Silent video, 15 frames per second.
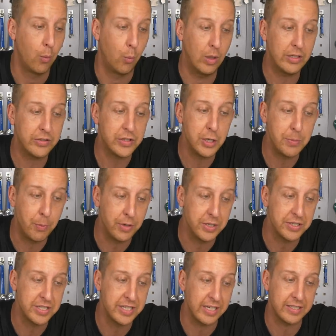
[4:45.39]
Will a
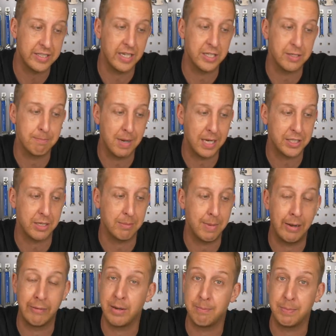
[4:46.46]
2.6 inch Magic Mary